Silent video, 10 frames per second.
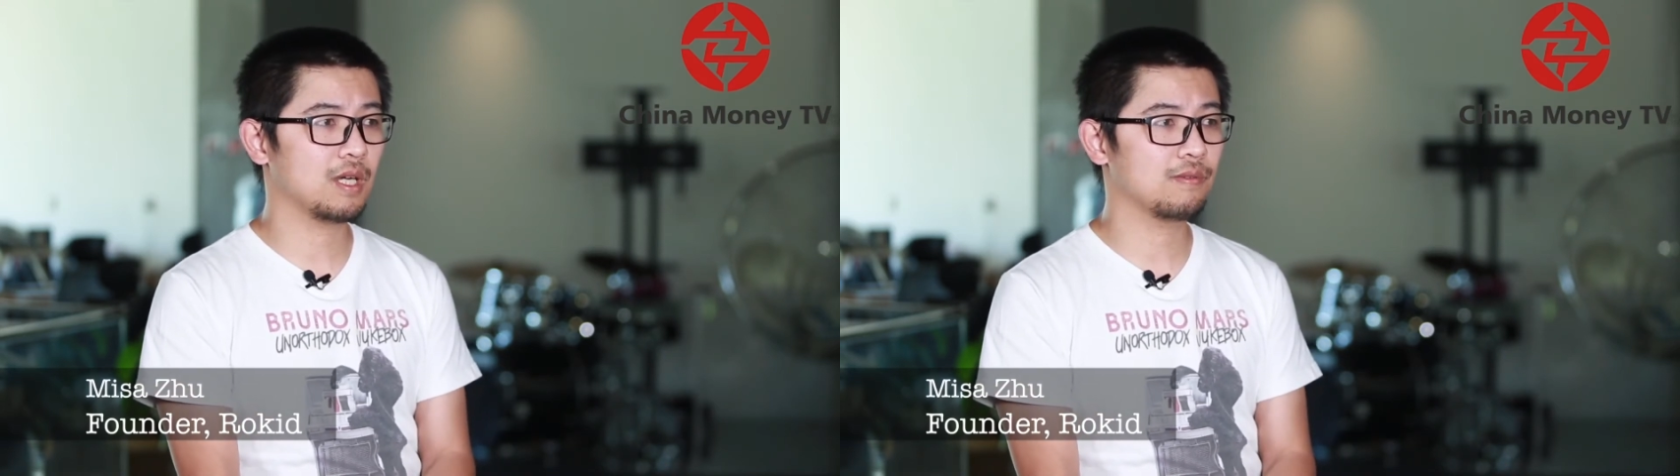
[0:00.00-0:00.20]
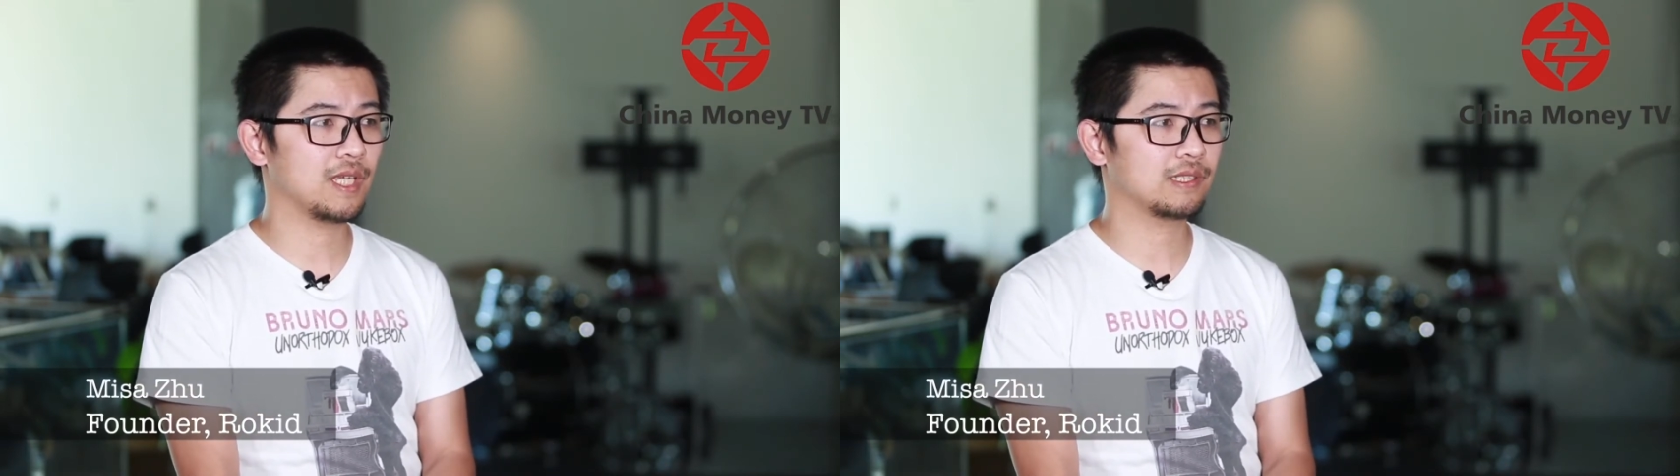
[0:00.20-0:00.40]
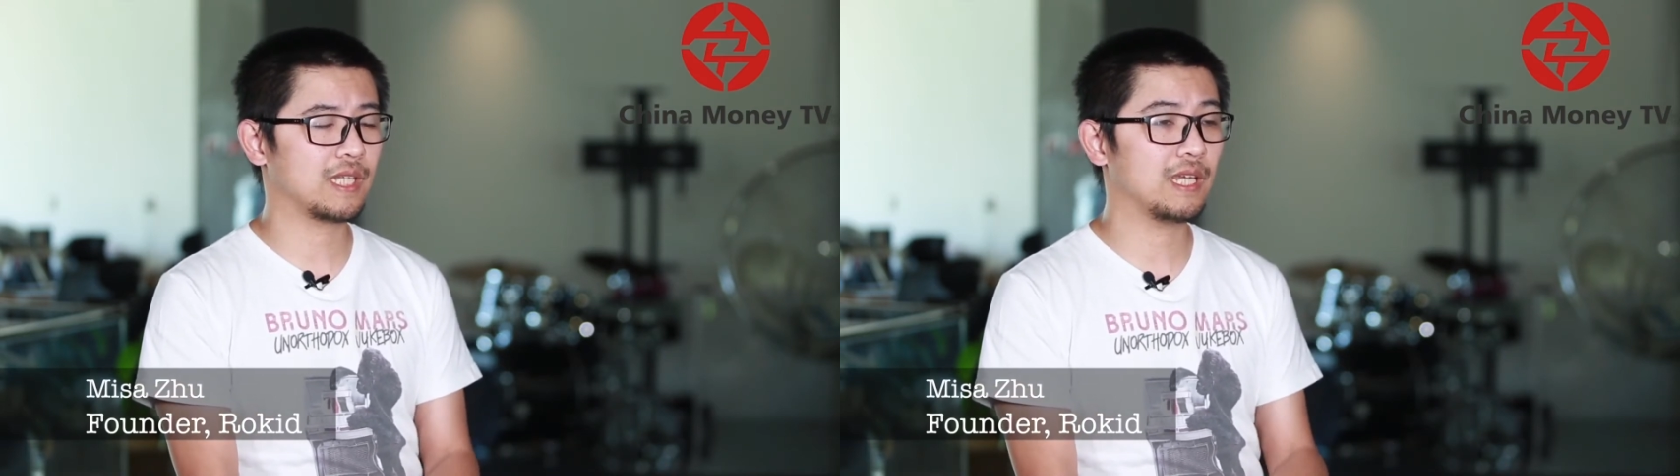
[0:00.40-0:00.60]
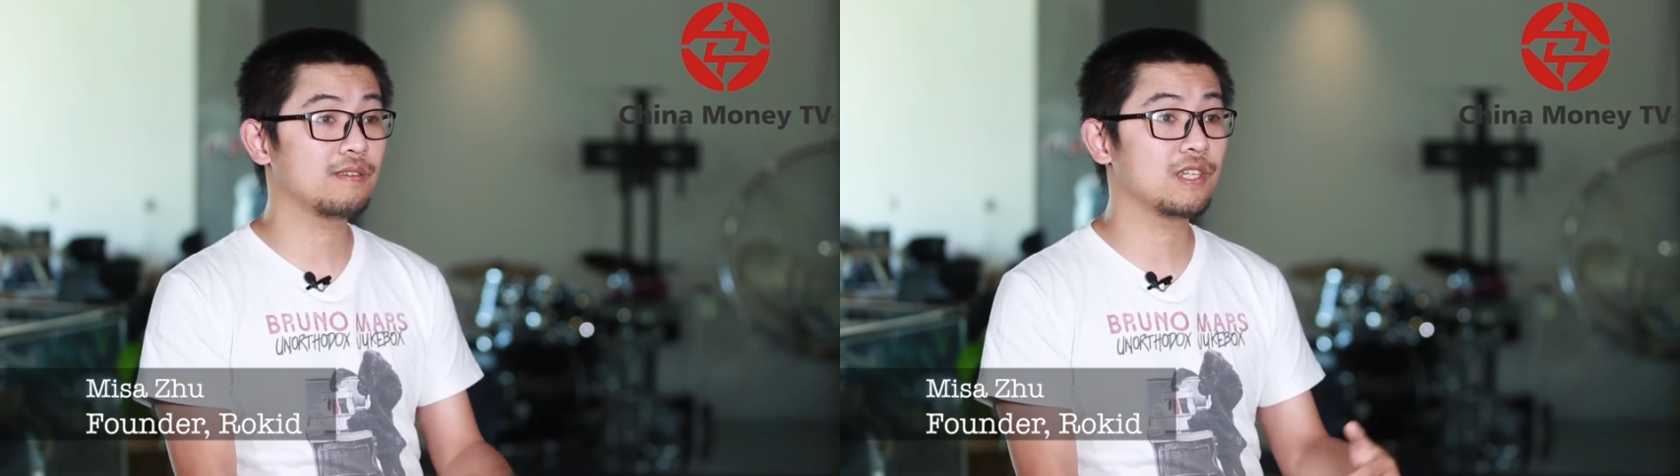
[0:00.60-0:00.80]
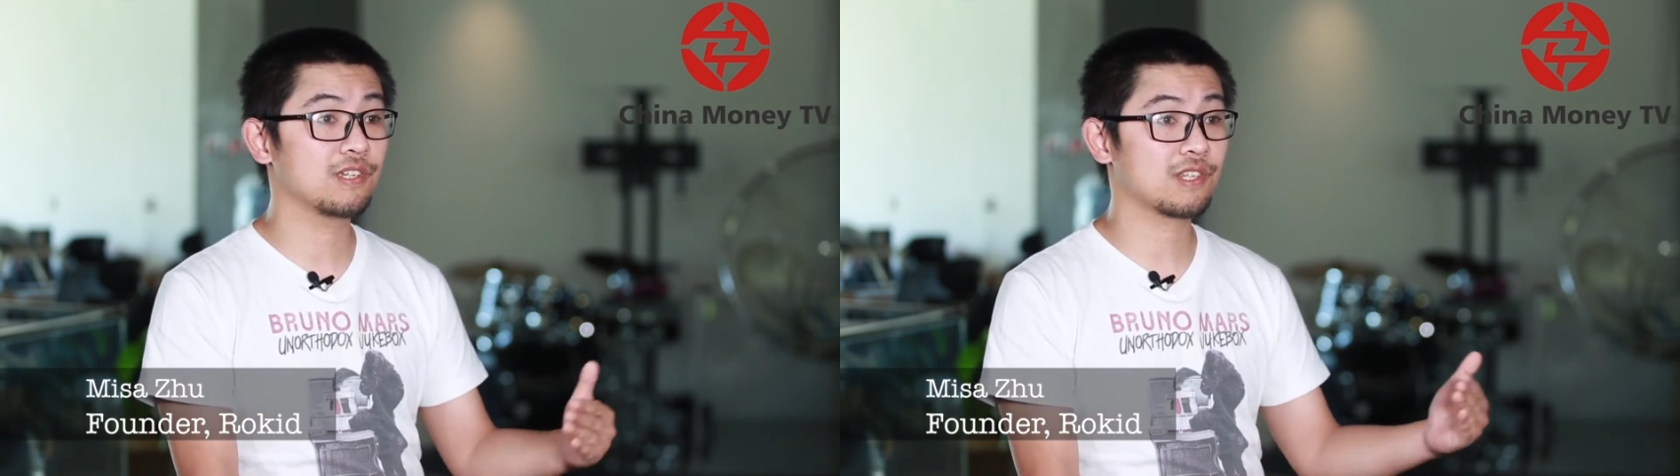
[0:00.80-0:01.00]
about like
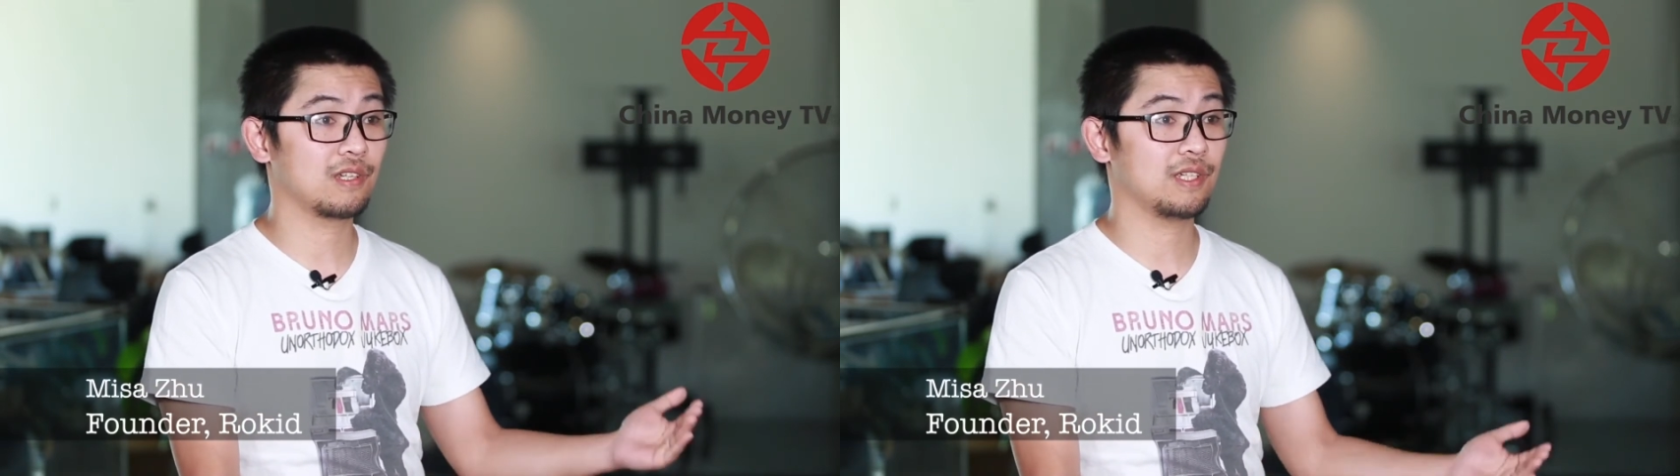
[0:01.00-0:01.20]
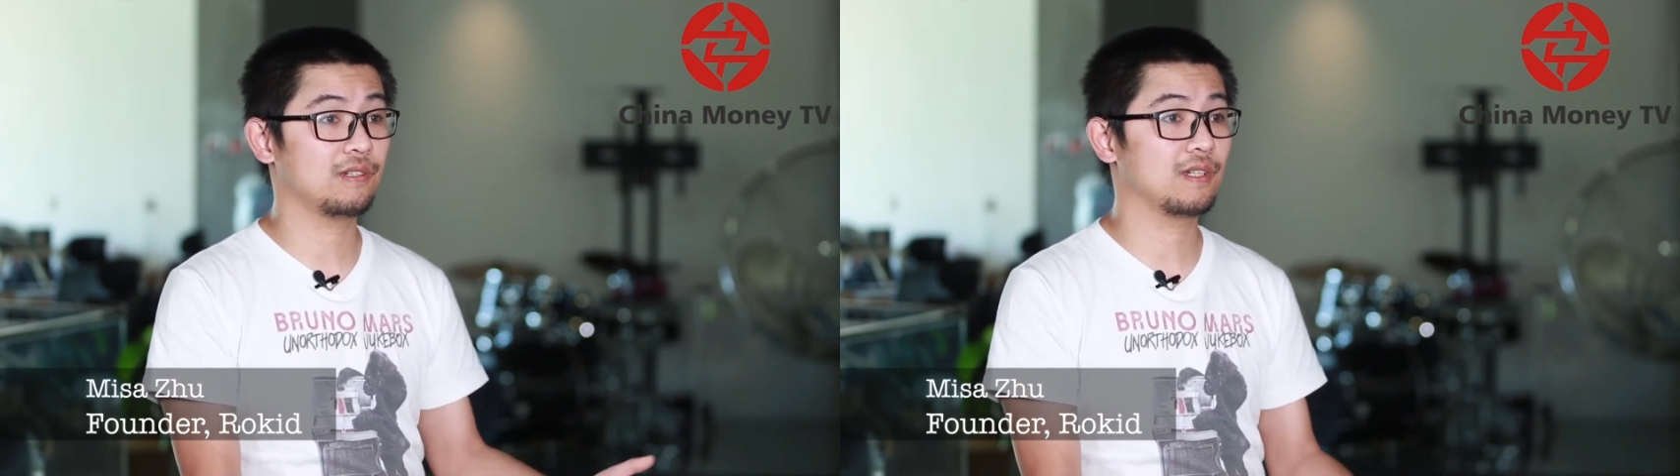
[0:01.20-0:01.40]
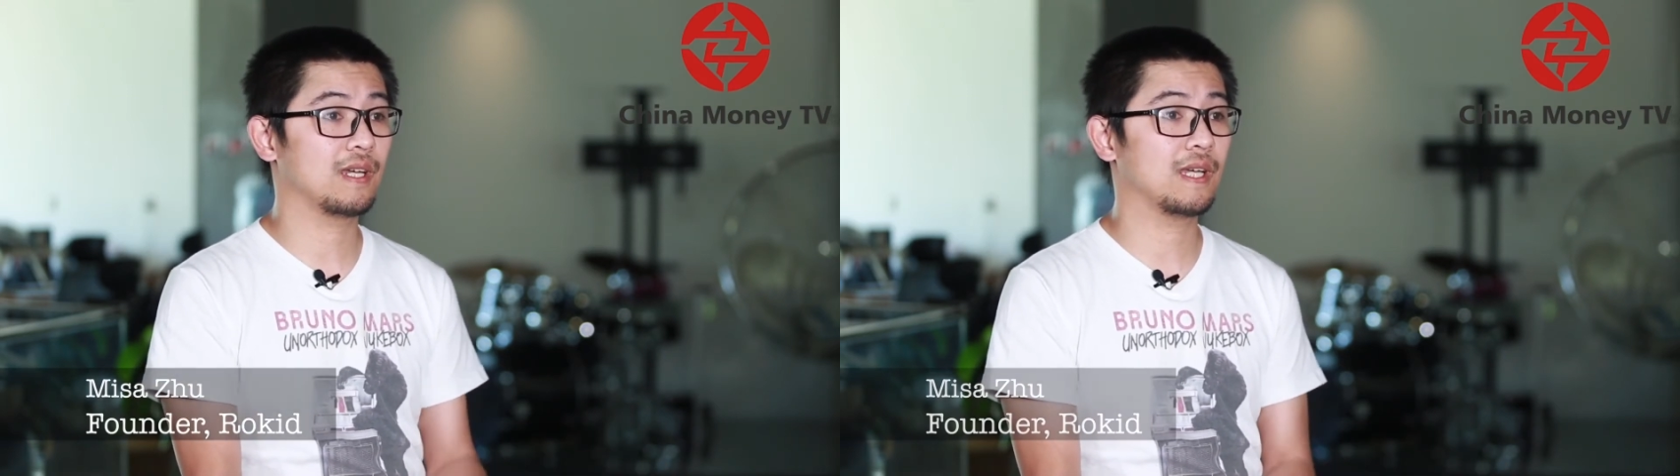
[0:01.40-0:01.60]
10 years later,